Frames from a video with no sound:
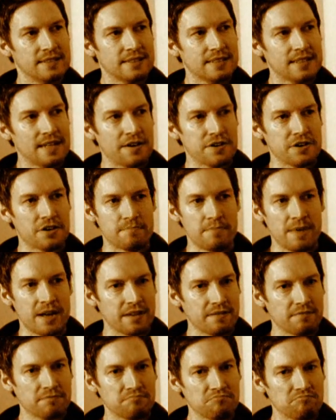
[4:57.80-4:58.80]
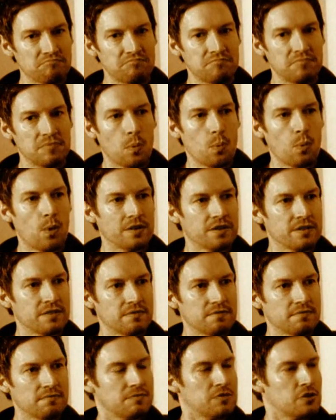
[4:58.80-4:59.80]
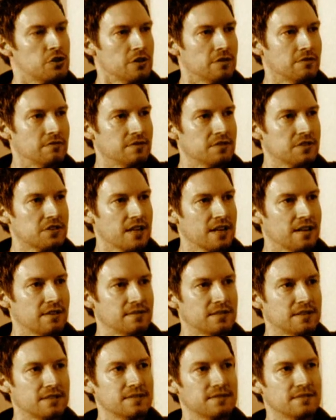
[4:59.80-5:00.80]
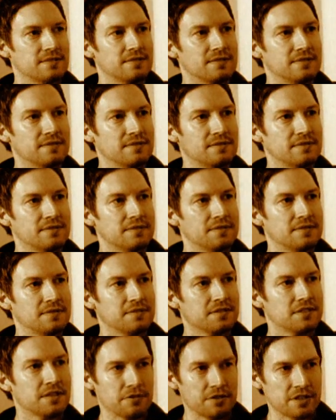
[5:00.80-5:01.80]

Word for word: How you could make one tune sound so